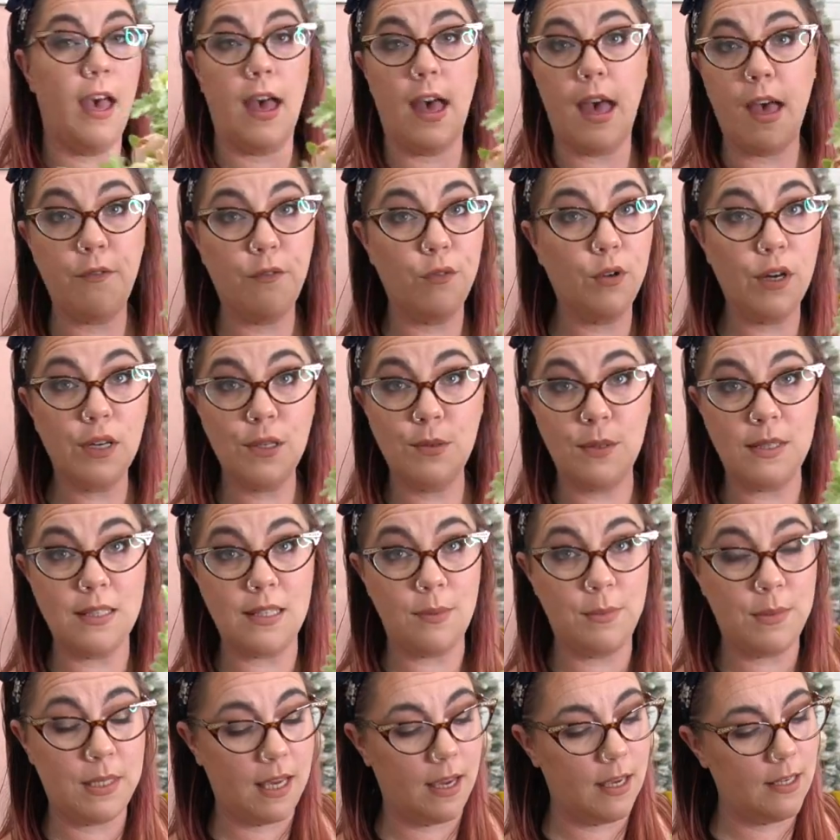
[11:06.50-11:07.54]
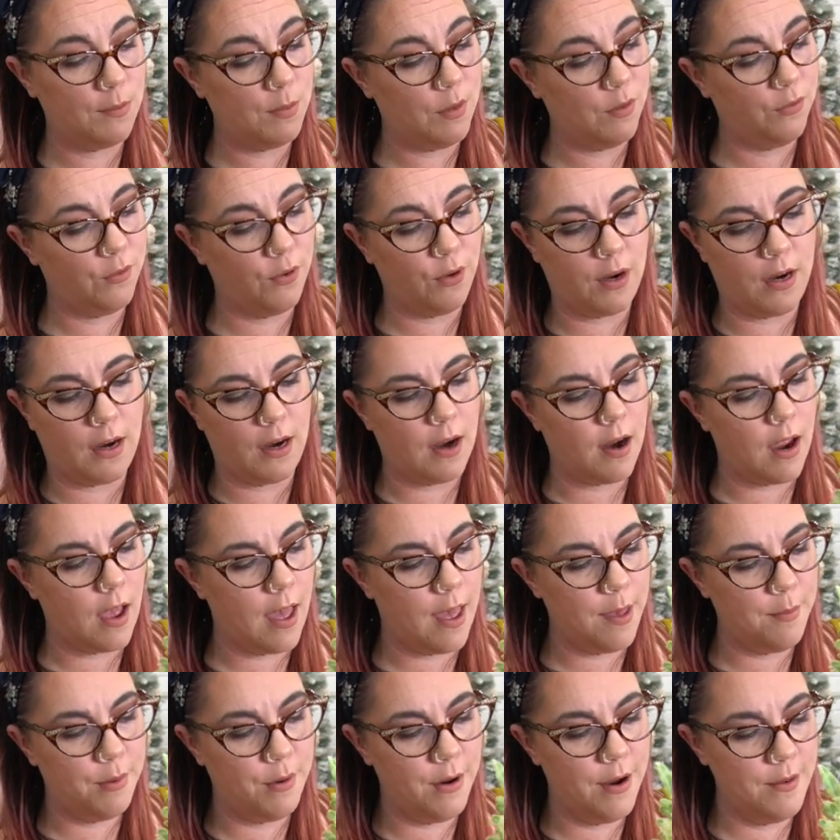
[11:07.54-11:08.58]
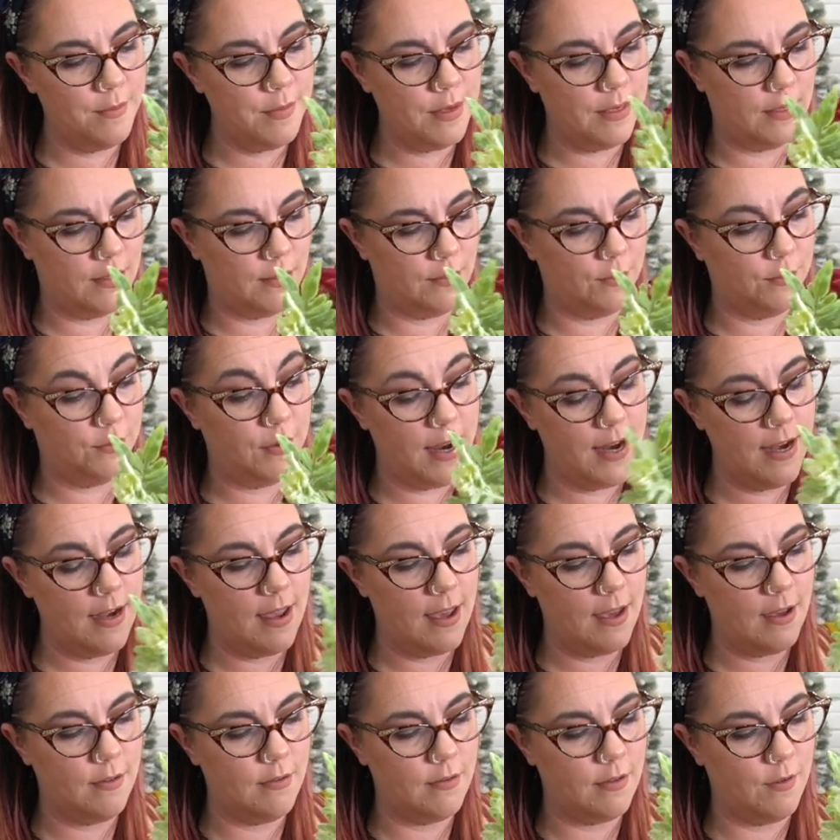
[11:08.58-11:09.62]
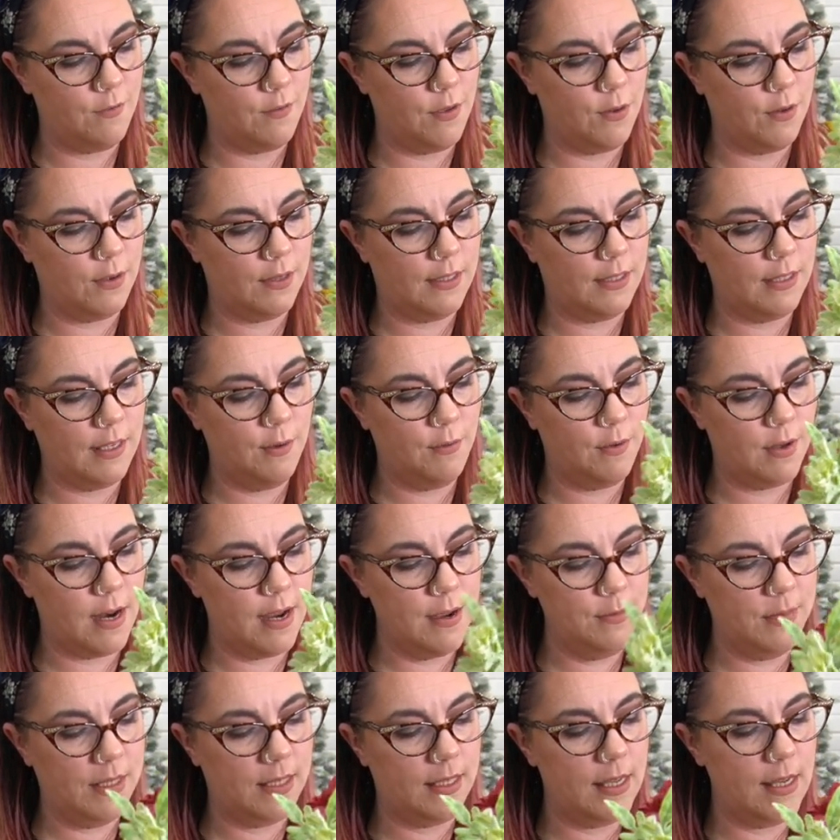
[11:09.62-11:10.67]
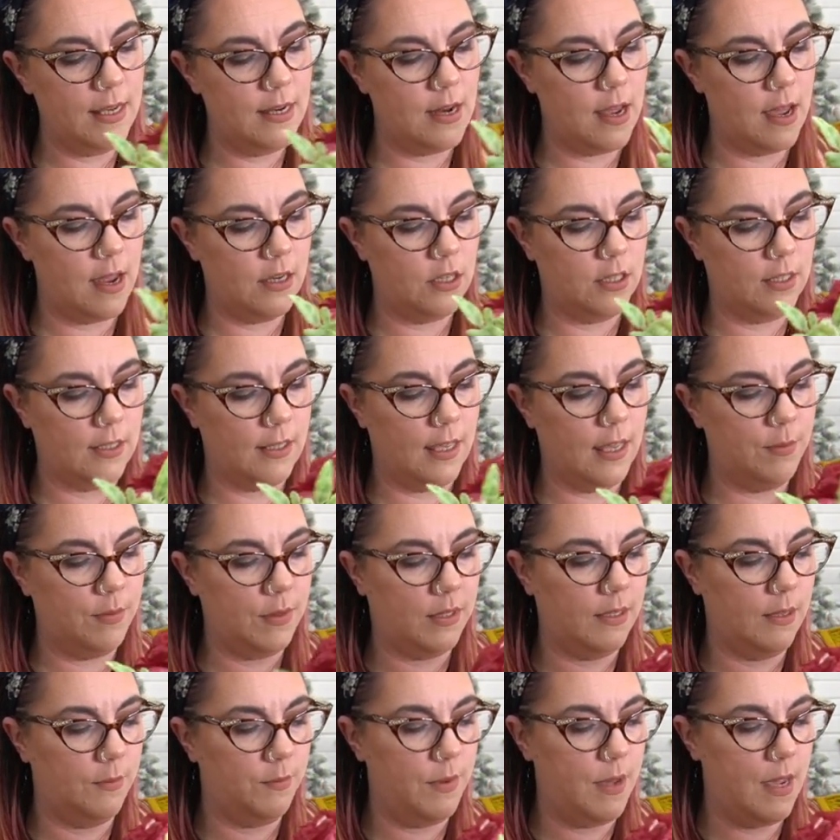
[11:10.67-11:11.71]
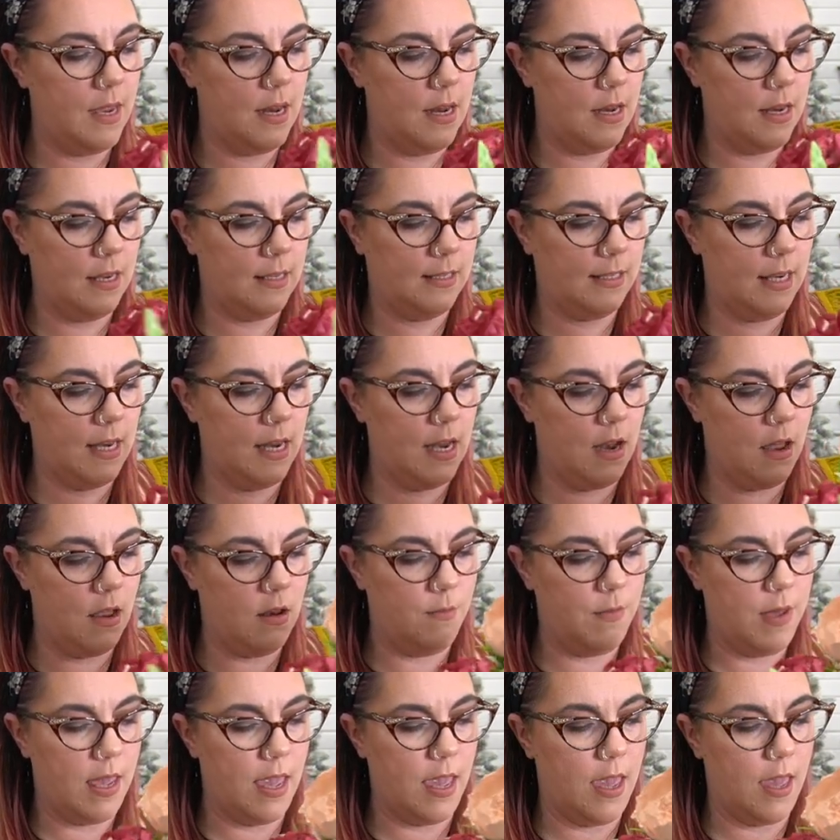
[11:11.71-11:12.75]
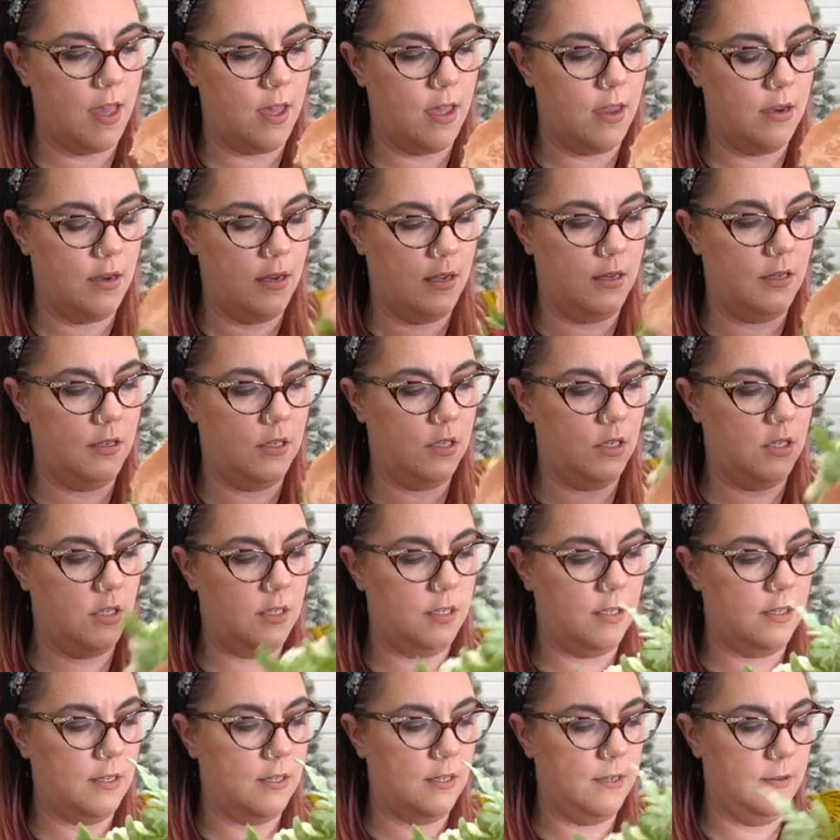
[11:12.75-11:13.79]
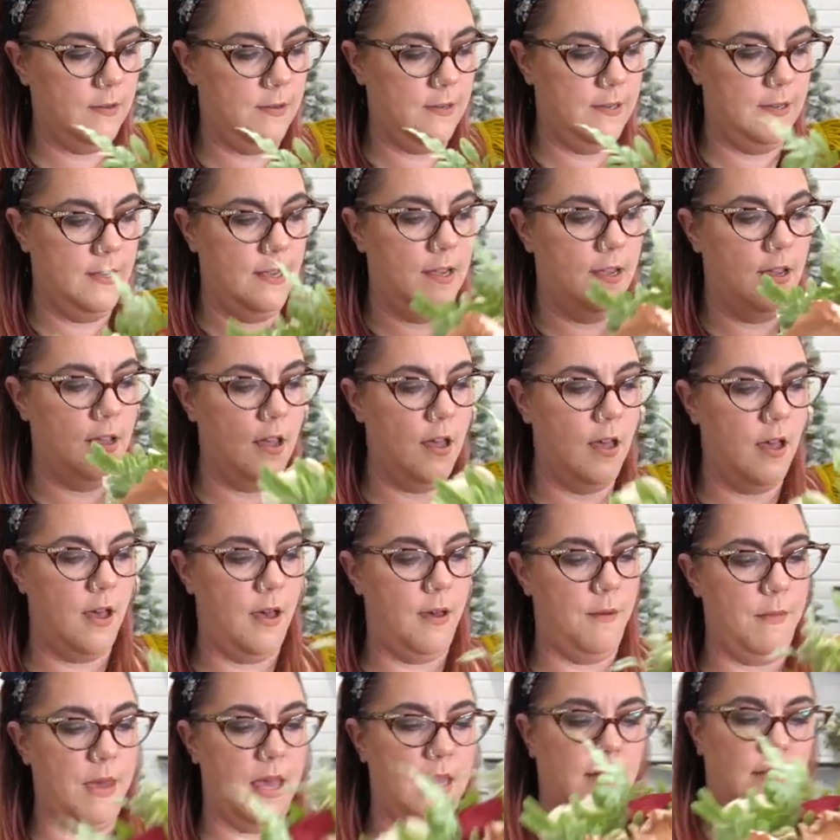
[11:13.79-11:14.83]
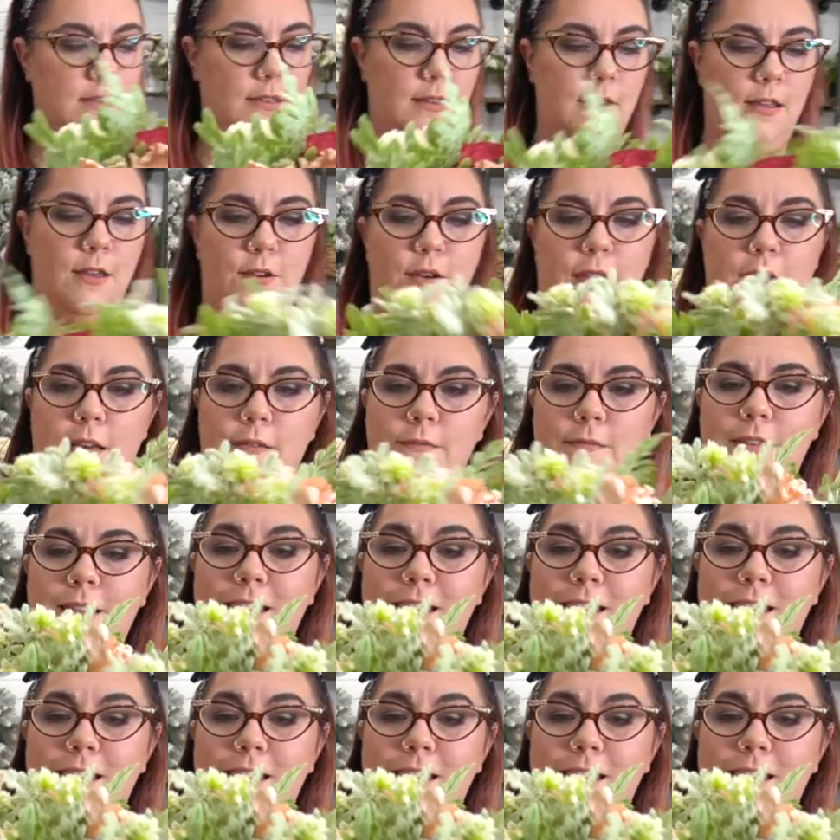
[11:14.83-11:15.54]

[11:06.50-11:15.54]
I've worked with zip ties before, I promise. Right now, if you could see what I'm seeing, I just keep slipping and it's getting out of my hand. It's just a mess. Okay,